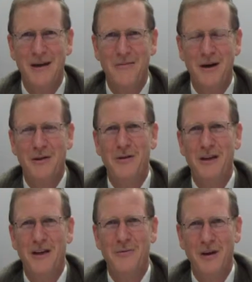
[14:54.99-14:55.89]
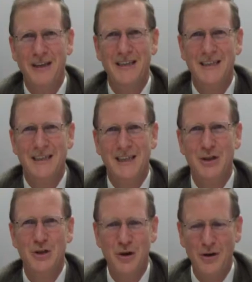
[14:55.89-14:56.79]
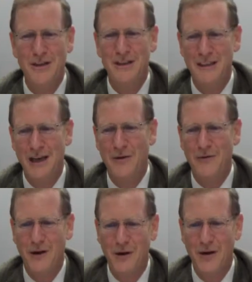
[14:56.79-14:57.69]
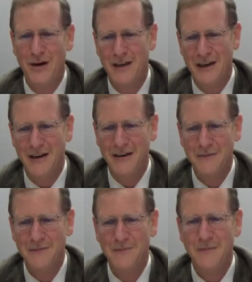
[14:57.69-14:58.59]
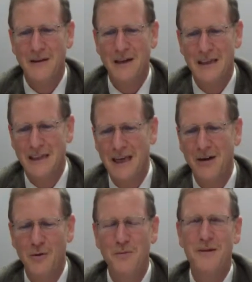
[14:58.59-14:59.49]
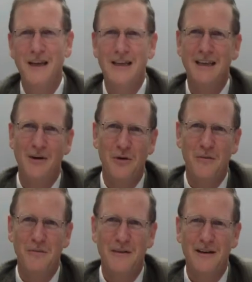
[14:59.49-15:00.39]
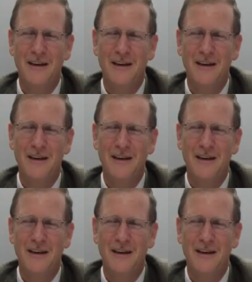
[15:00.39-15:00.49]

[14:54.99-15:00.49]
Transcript: But when it is the shortest day of the whole year, Zehu Pnei Darom,